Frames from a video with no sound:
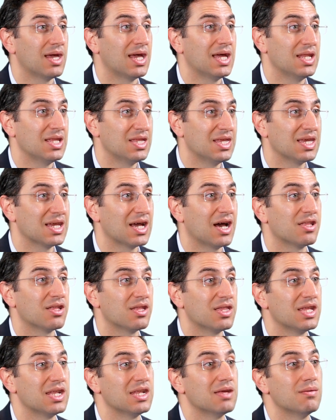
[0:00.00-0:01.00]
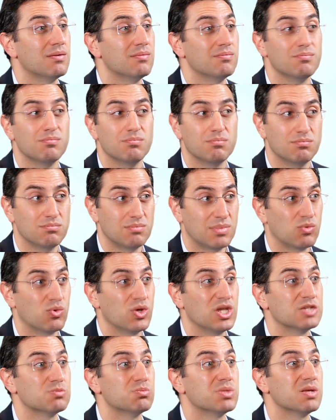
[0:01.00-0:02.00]
anything other than a
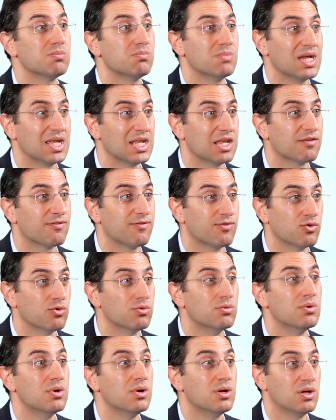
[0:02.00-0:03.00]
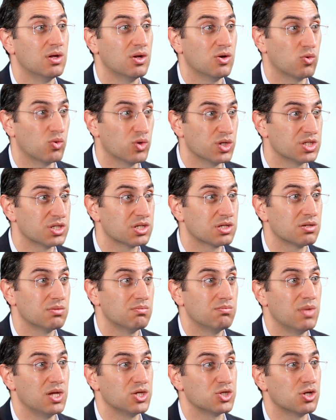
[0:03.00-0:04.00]
reasonably meaningful risk
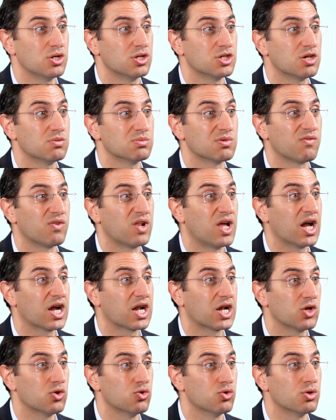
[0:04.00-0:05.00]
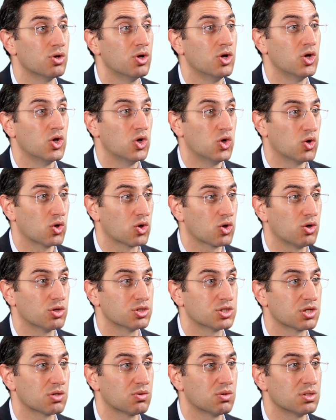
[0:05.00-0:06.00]
measured in terms of likelihood or
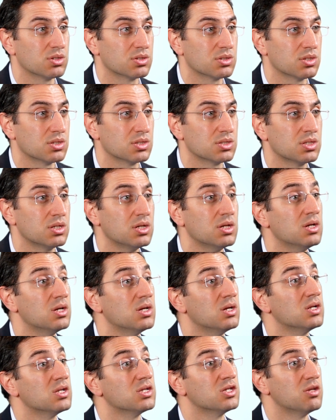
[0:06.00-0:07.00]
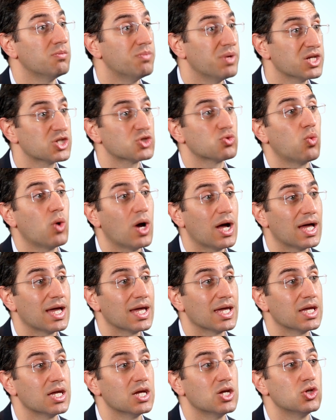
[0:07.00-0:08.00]
consequences. The best
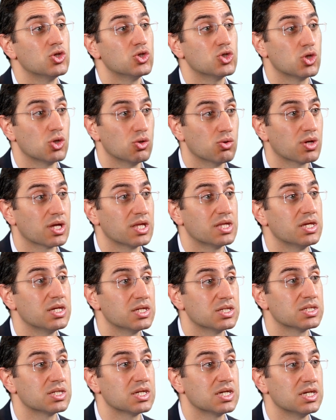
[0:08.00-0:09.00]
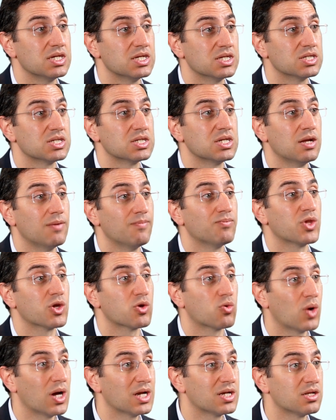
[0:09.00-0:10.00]
way to look at this is
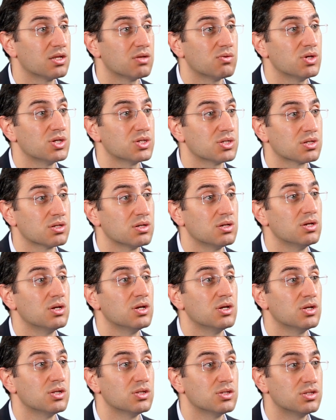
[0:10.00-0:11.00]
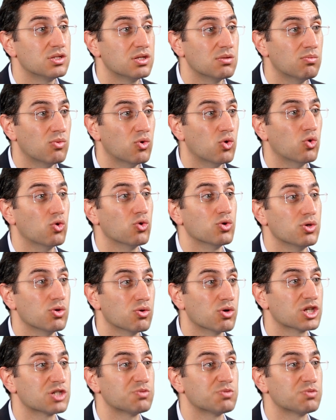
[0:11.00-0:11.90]
the greater the risk, the more you're